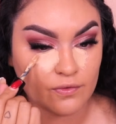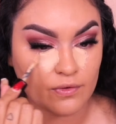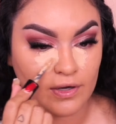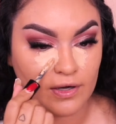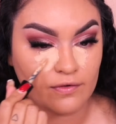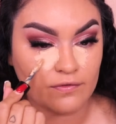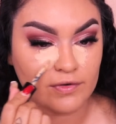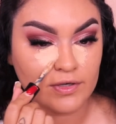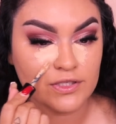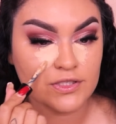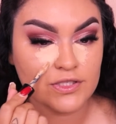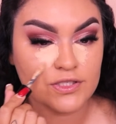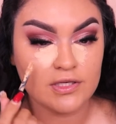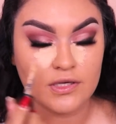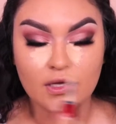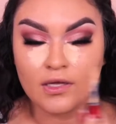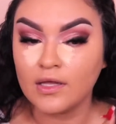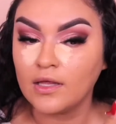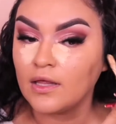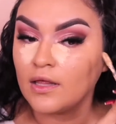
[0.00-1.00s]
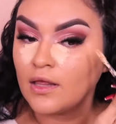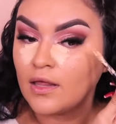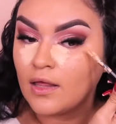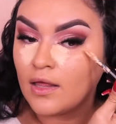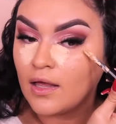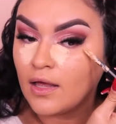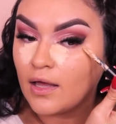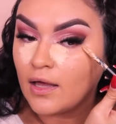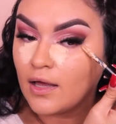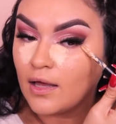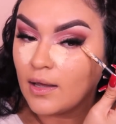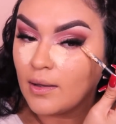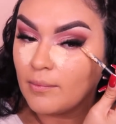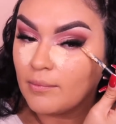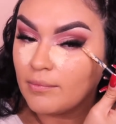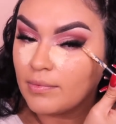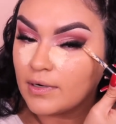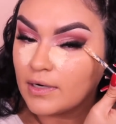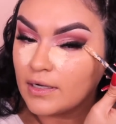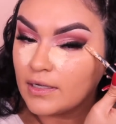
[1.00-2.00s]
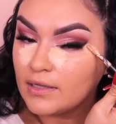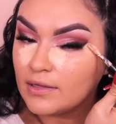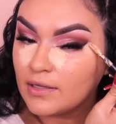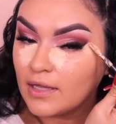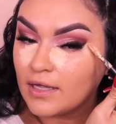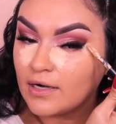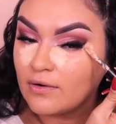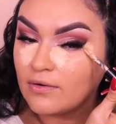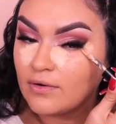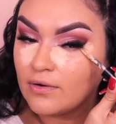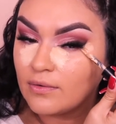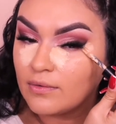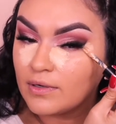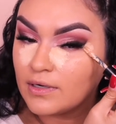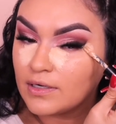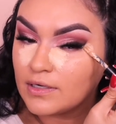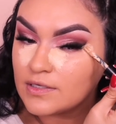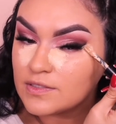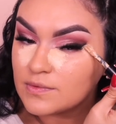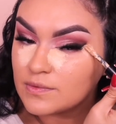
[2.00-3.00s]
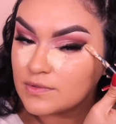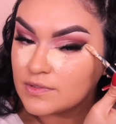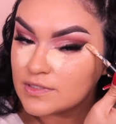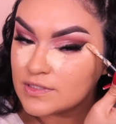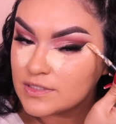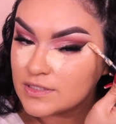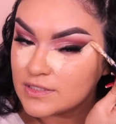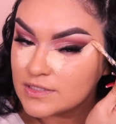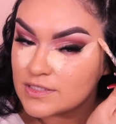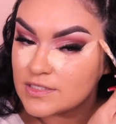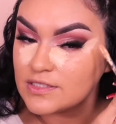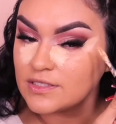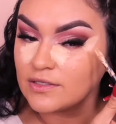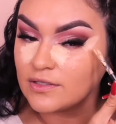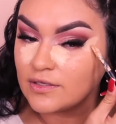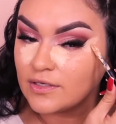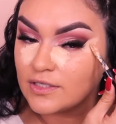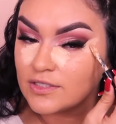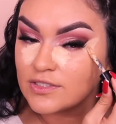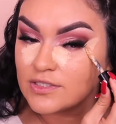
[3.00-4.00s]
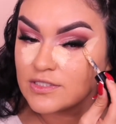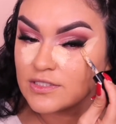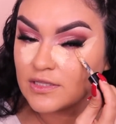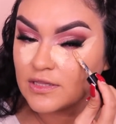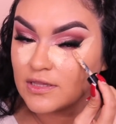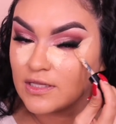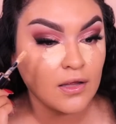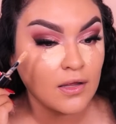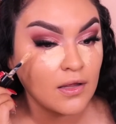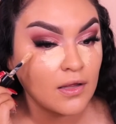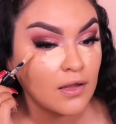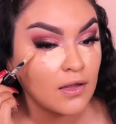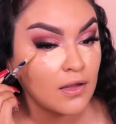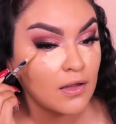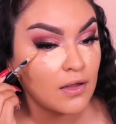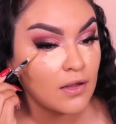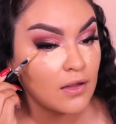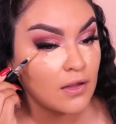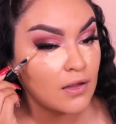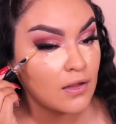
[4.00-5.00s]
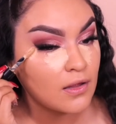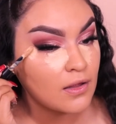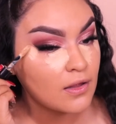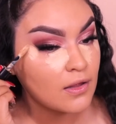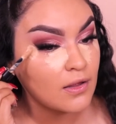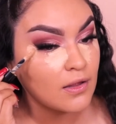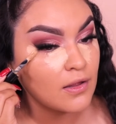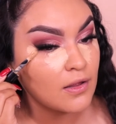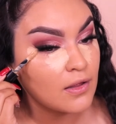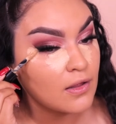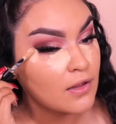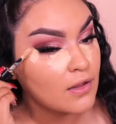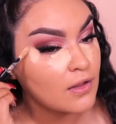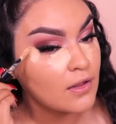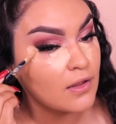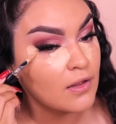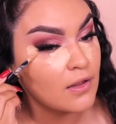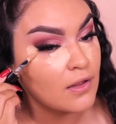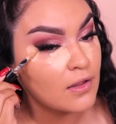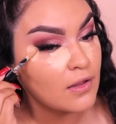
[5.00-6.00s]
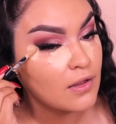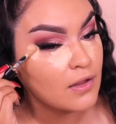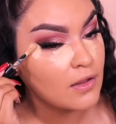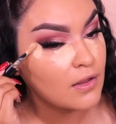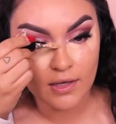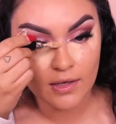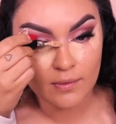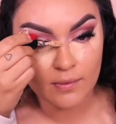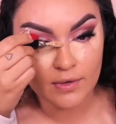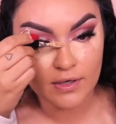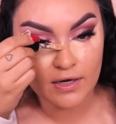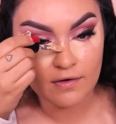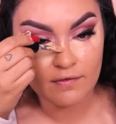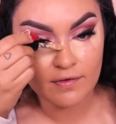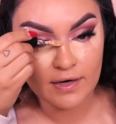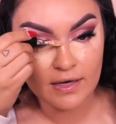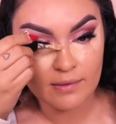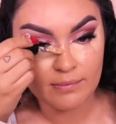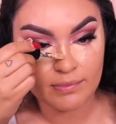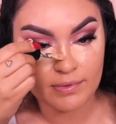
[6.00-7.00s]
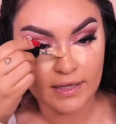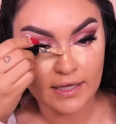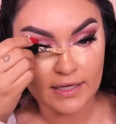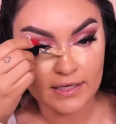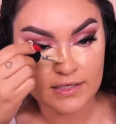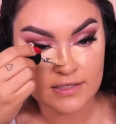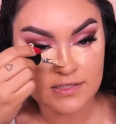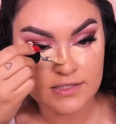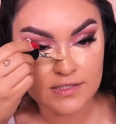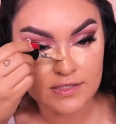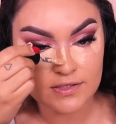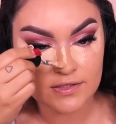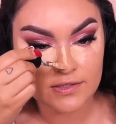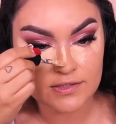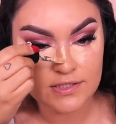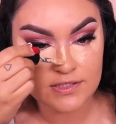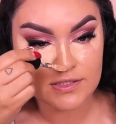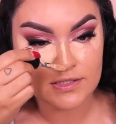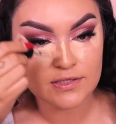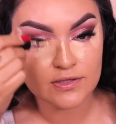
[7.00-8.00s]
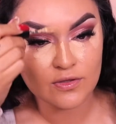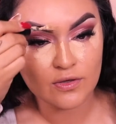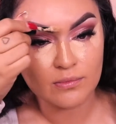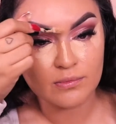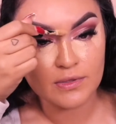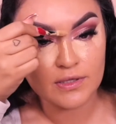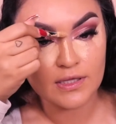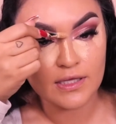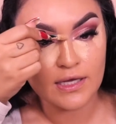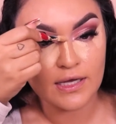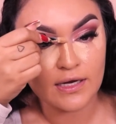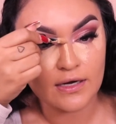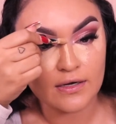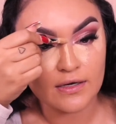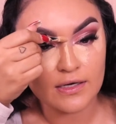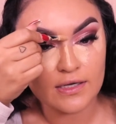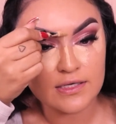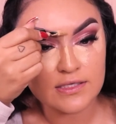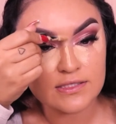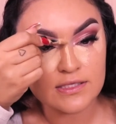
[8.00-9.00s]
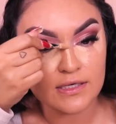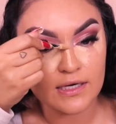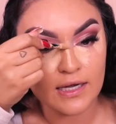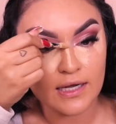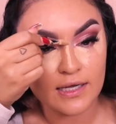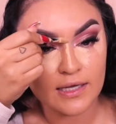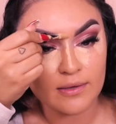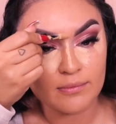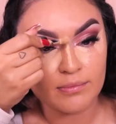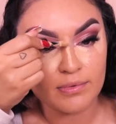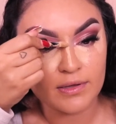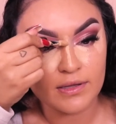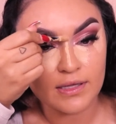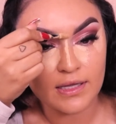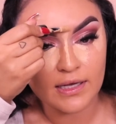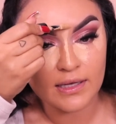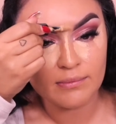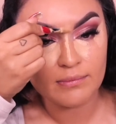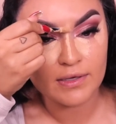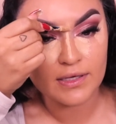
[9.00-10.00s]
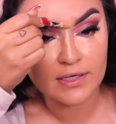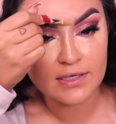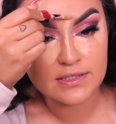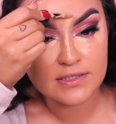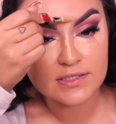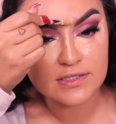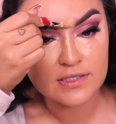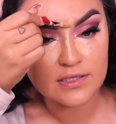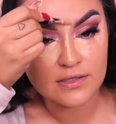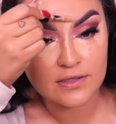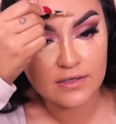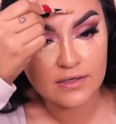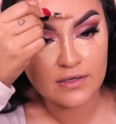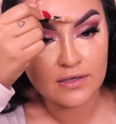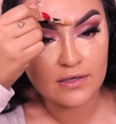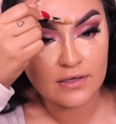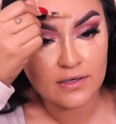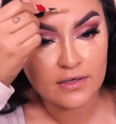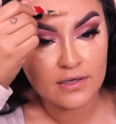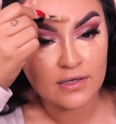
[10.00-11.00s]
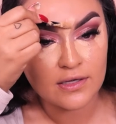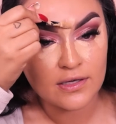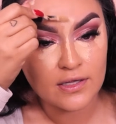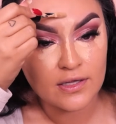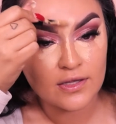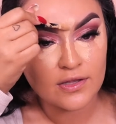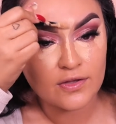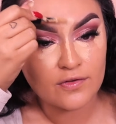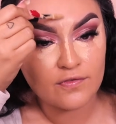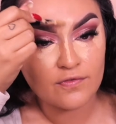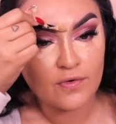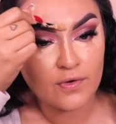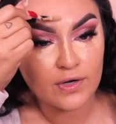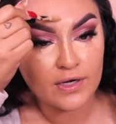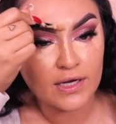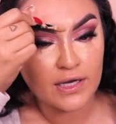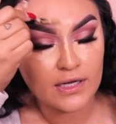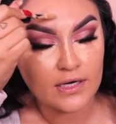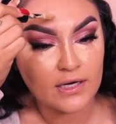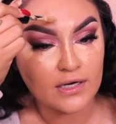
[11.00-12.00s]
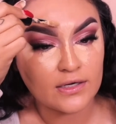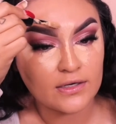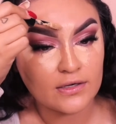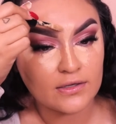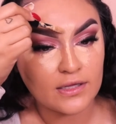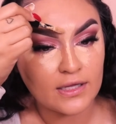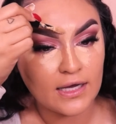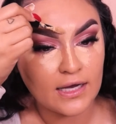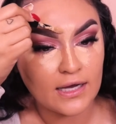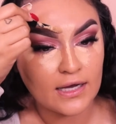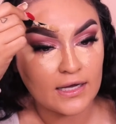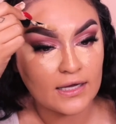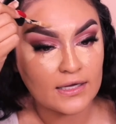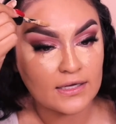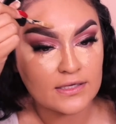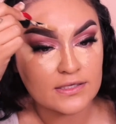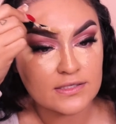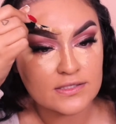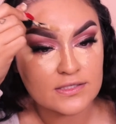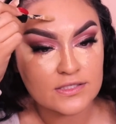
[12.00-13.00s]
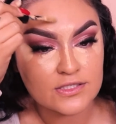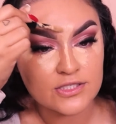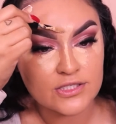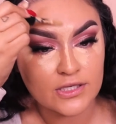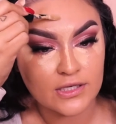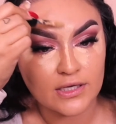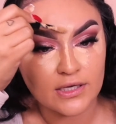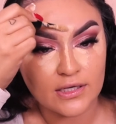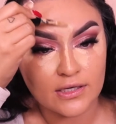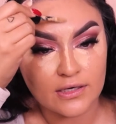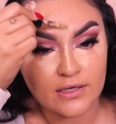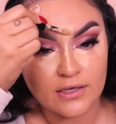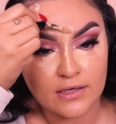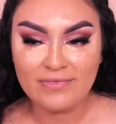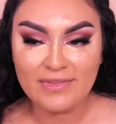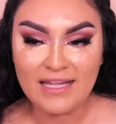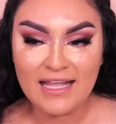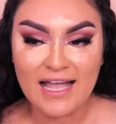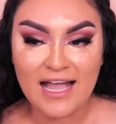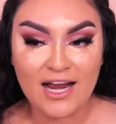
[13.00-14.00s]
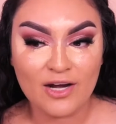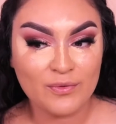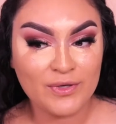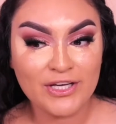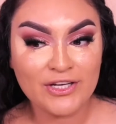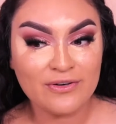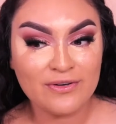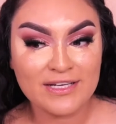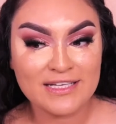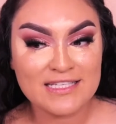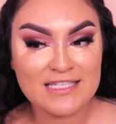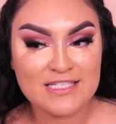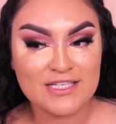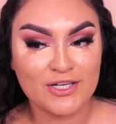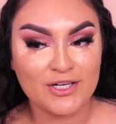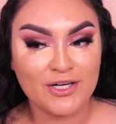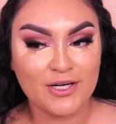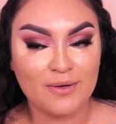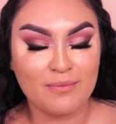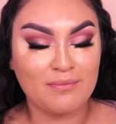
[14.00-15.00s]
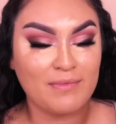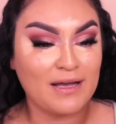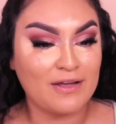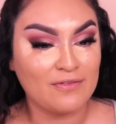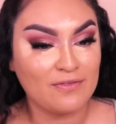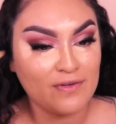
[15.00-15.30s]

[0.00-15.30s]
coverage. But I don't know what it is with this concealer. I just love it so much. whenever I apply concealer, this is normally the areas that I apply my concealer. The forehead, under the eyes, chin. I really don't consider my